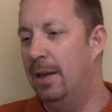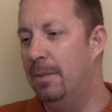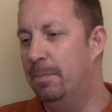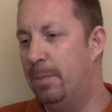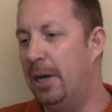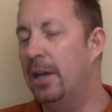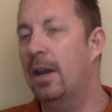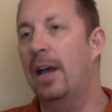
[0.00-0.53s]

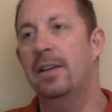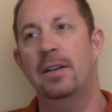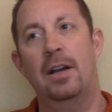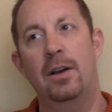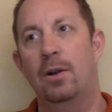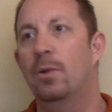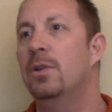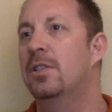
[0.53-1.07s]
but
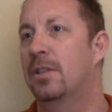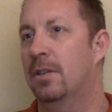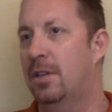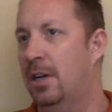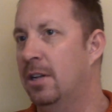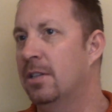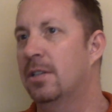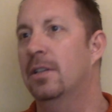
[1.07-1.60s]
I always
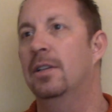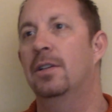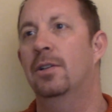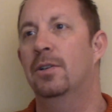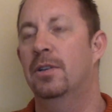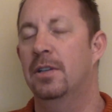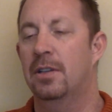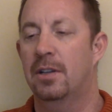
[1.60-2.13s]
constantly
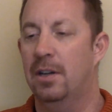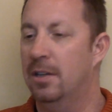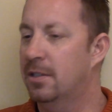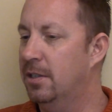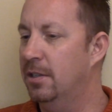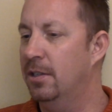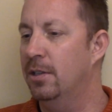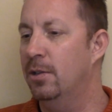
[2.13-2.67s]
learning,
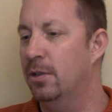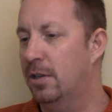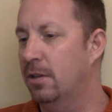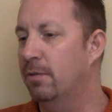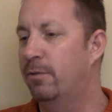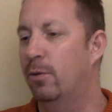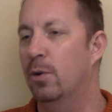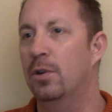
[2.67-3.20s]
constantly
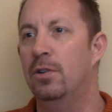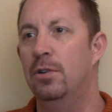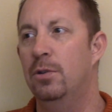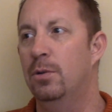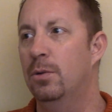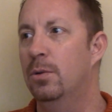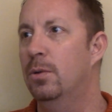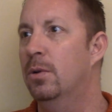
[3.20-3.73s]
looking for
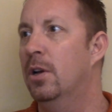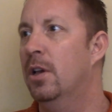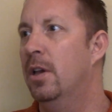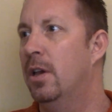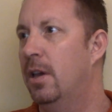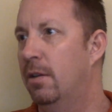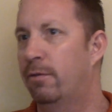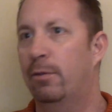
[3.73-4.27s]
new
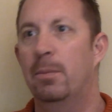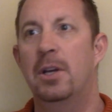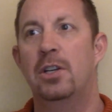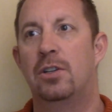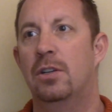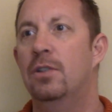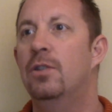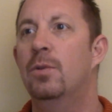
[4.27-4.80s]

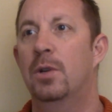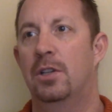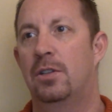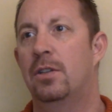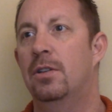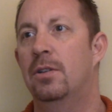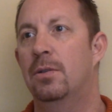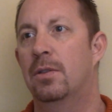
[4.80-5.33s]
information, new ways
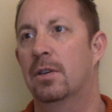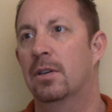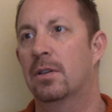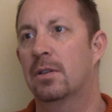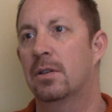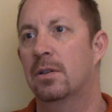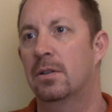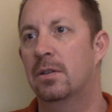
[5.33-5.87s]
to do
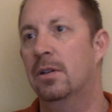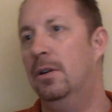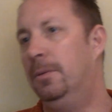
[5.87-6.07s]
things. So.